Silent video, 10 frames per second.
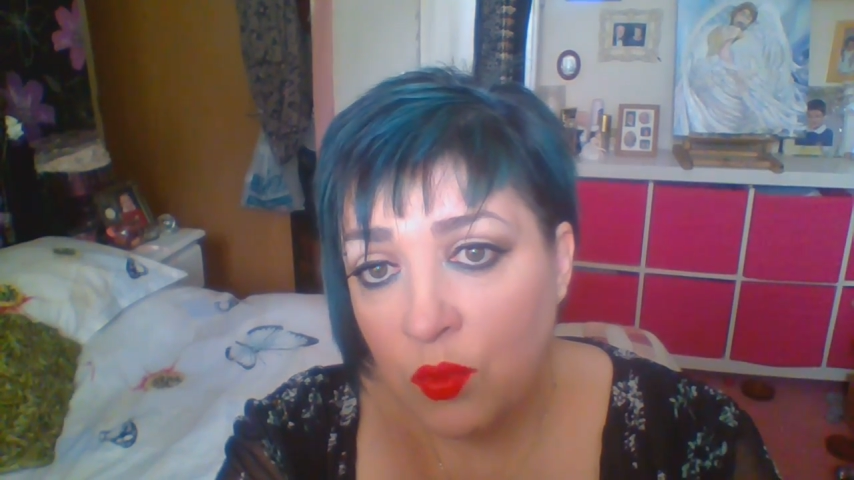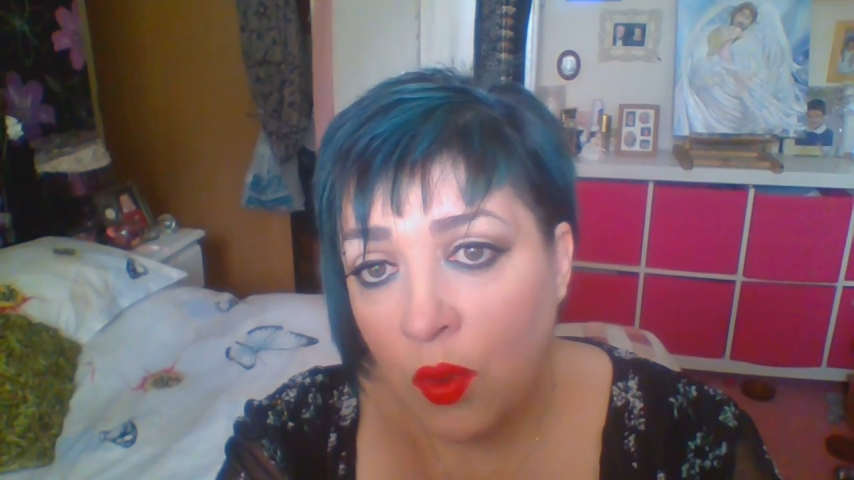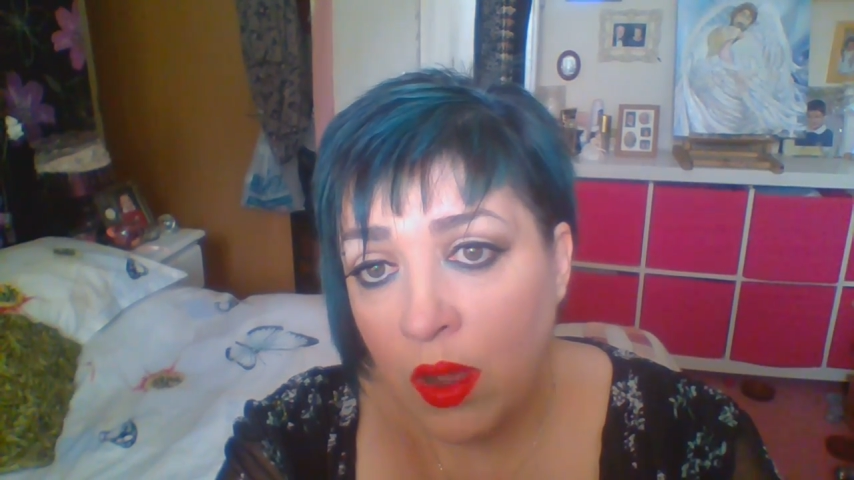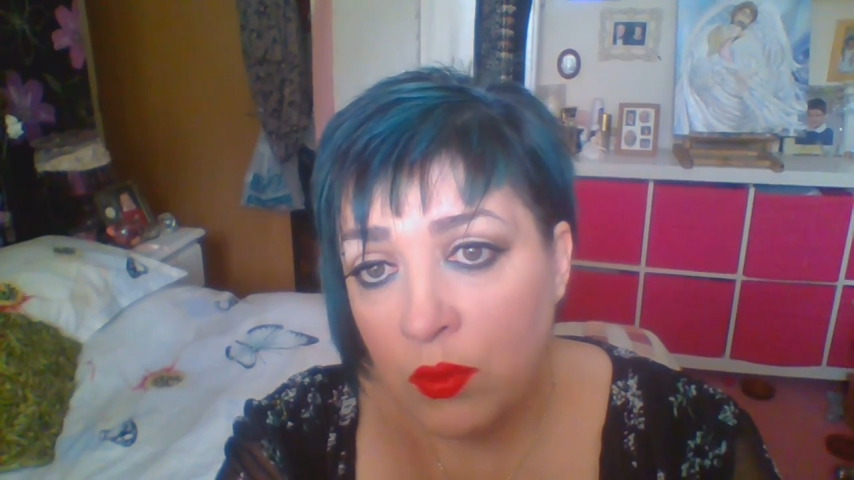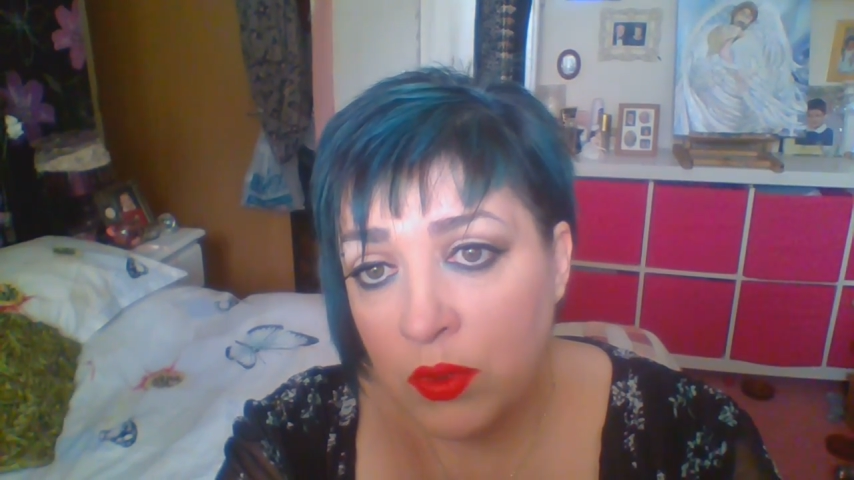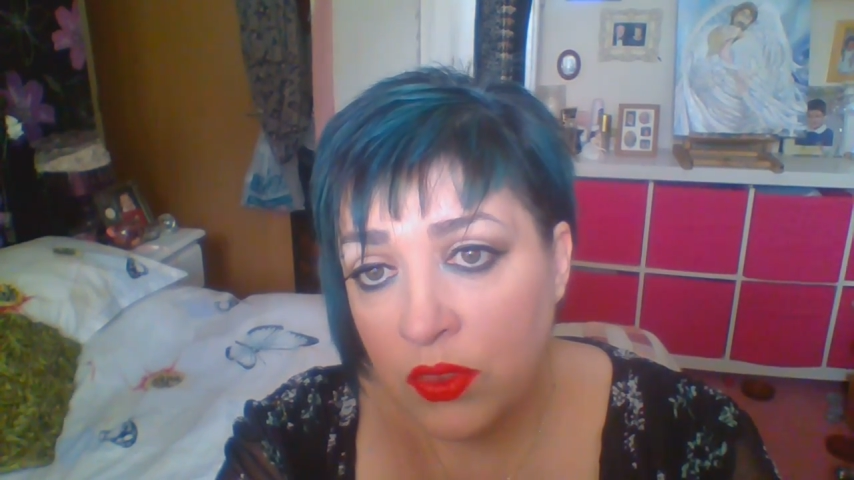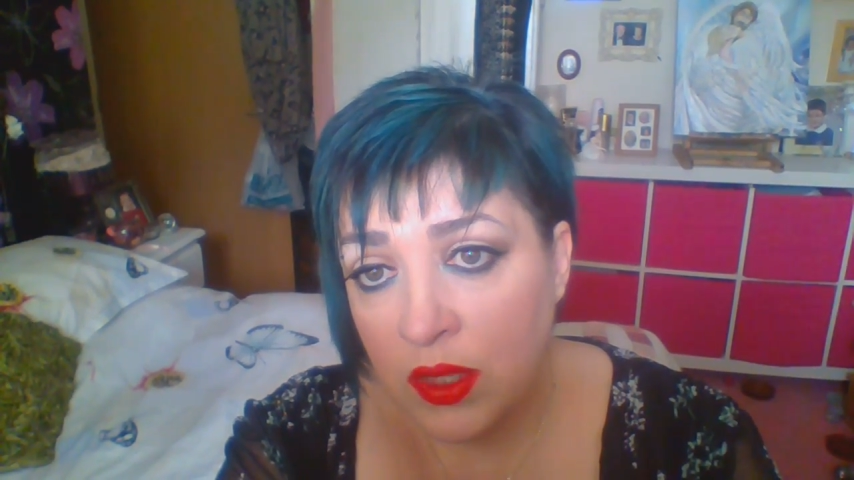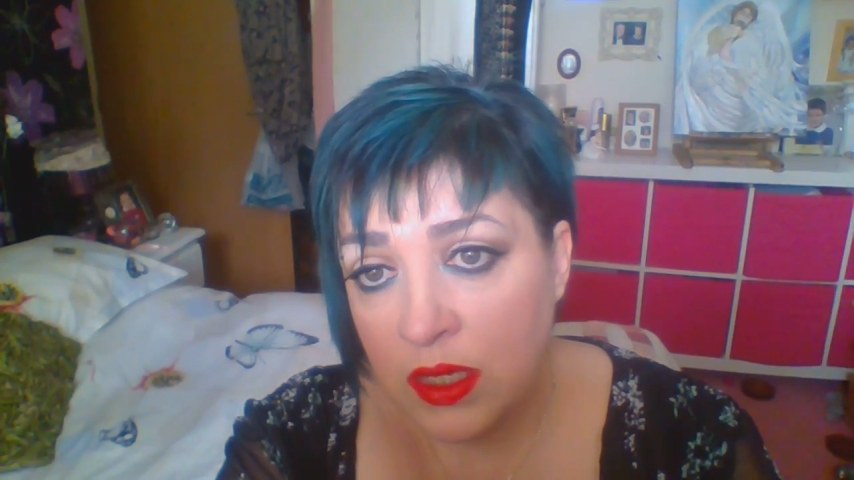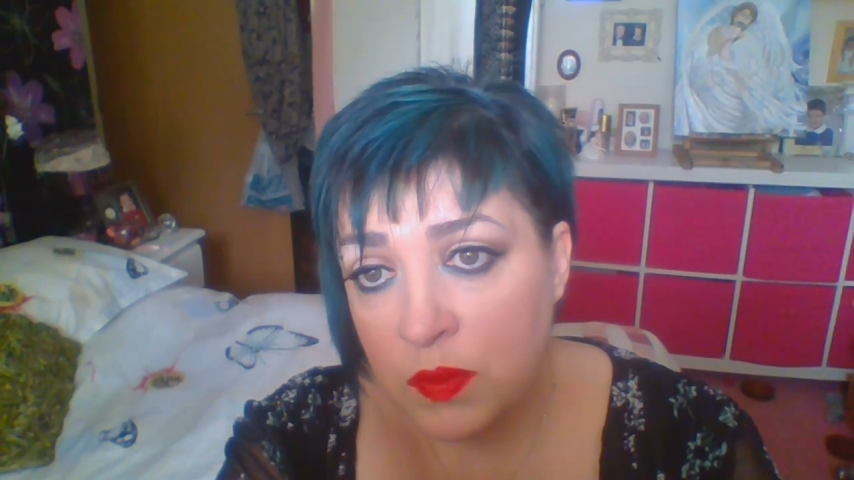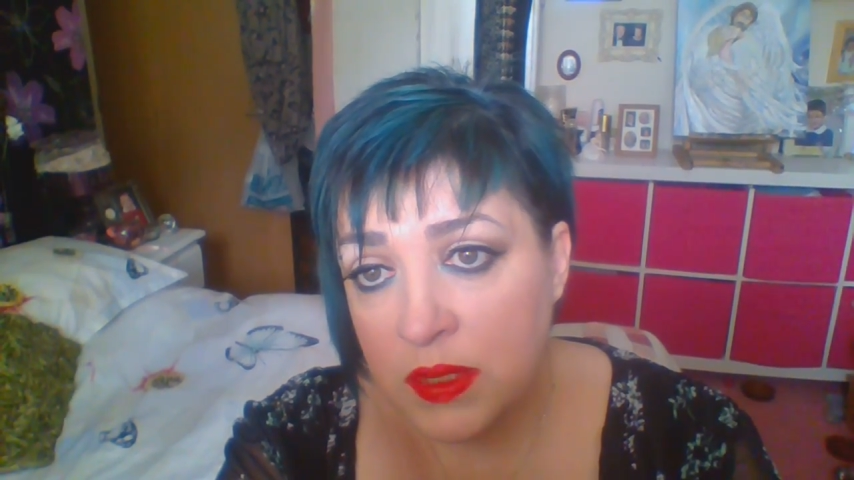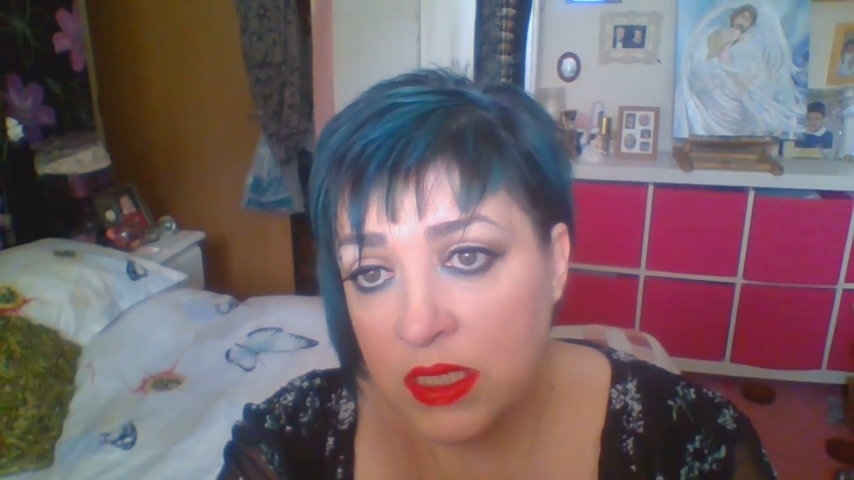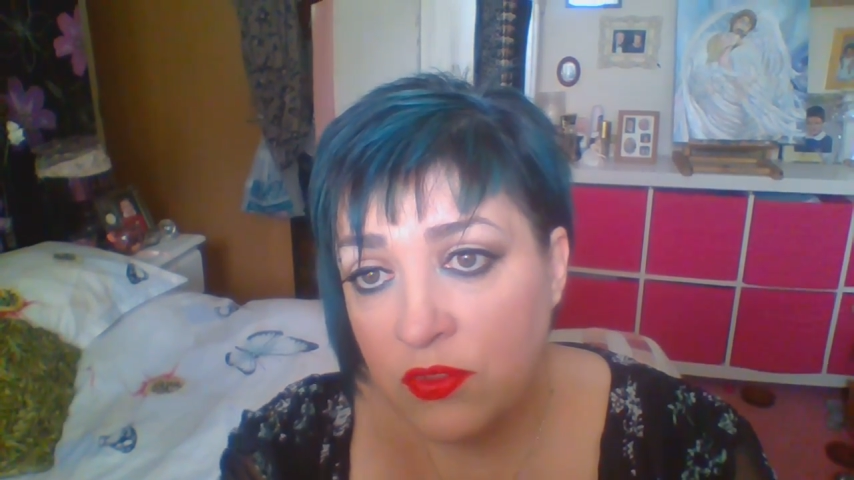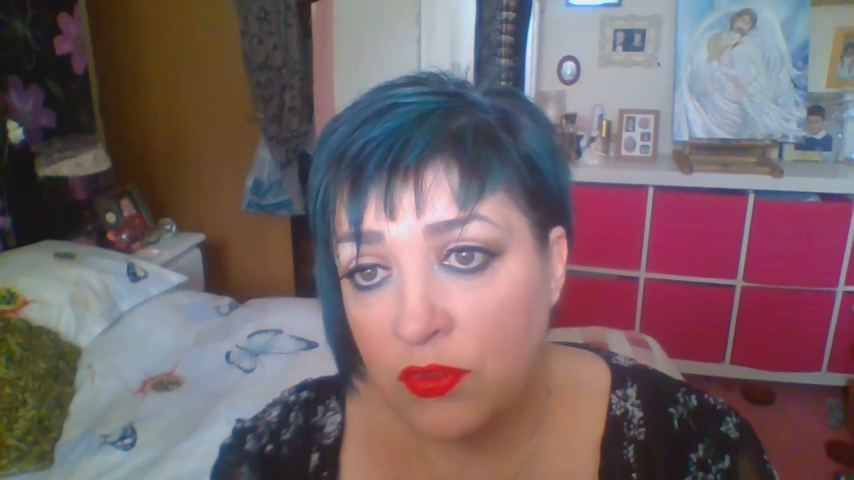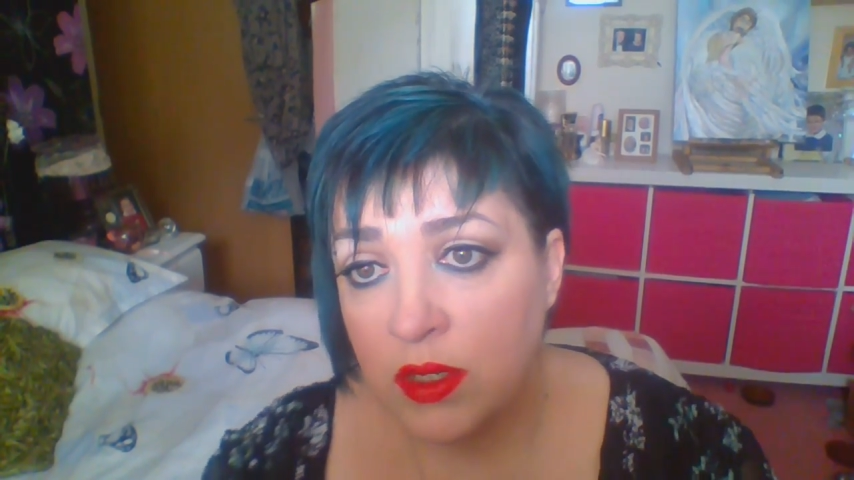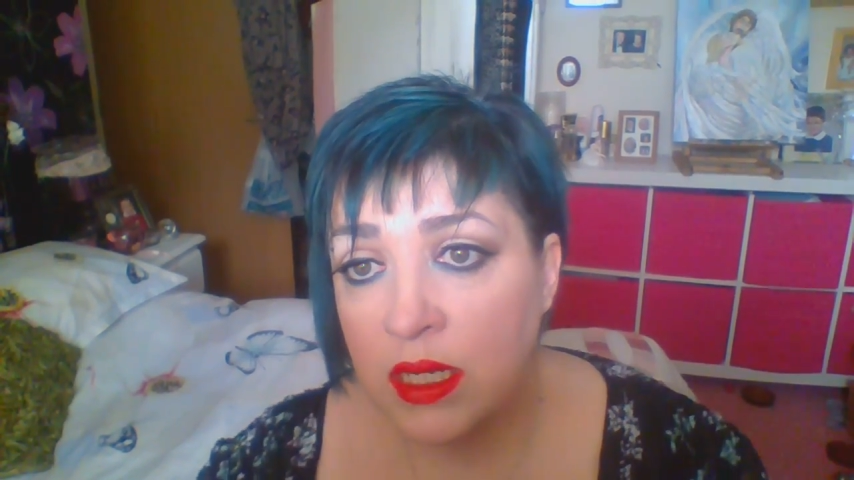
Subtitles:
why would things be different